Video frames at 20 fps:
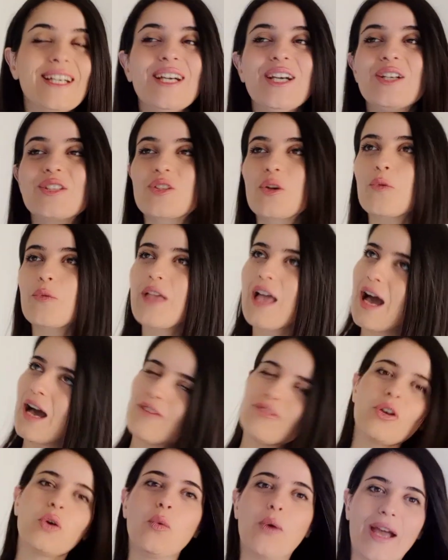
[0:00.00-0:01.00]
So we
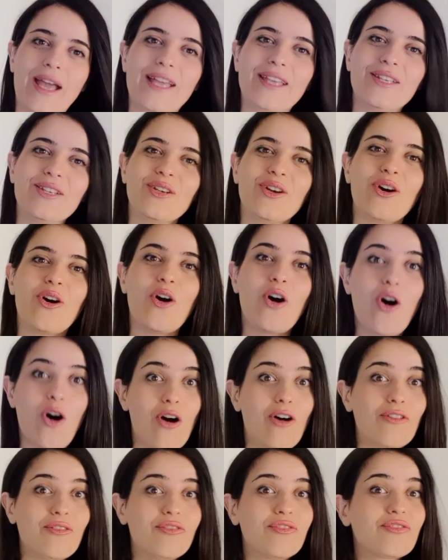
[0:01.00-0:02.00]
have a way
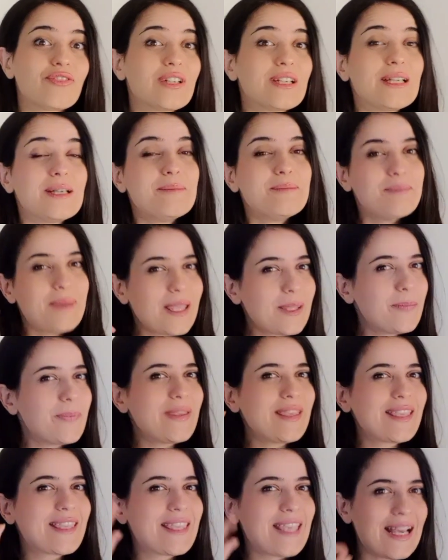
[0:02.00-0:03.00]
of
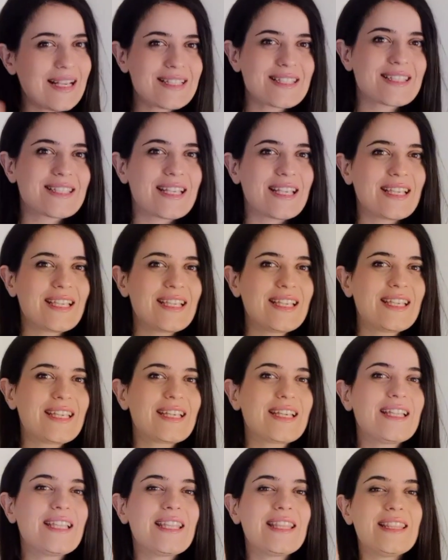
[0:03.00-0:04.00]
maybe guessing
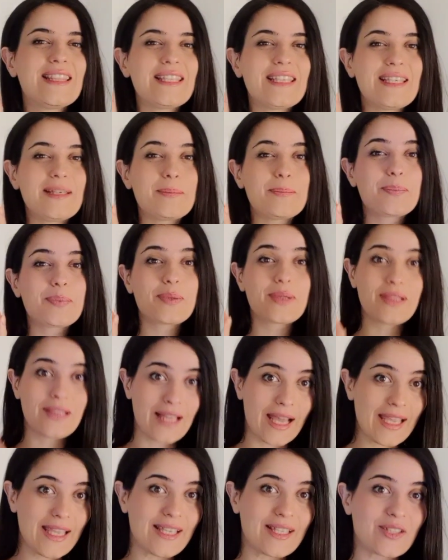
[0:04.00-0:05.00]
the
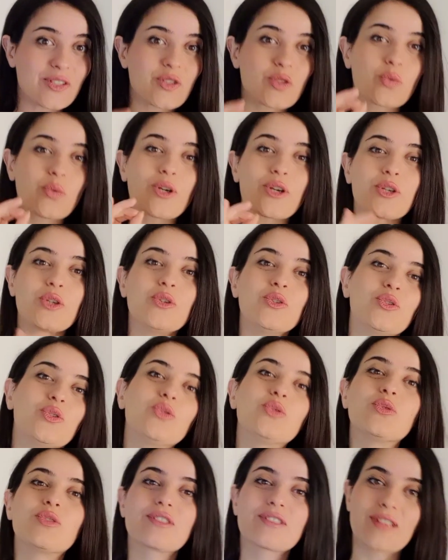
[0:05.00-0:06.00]
place where you
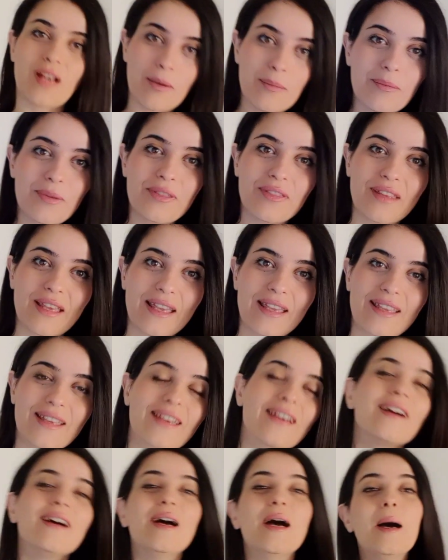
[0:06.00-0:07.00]
do
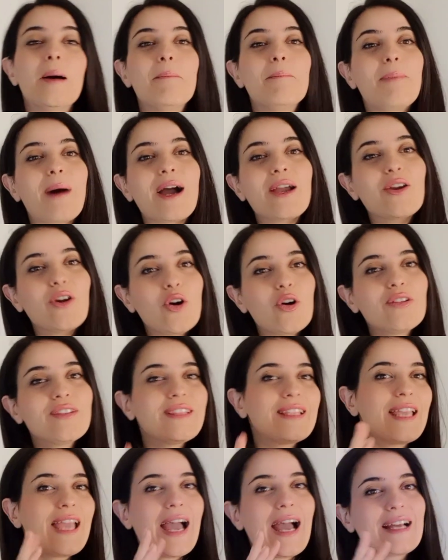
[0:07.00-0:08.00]
something by
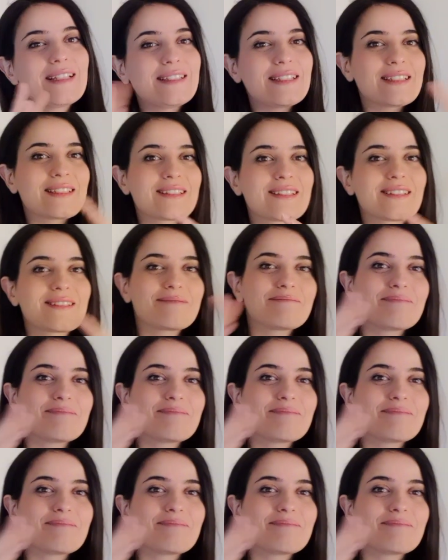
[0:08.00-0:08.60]
only adding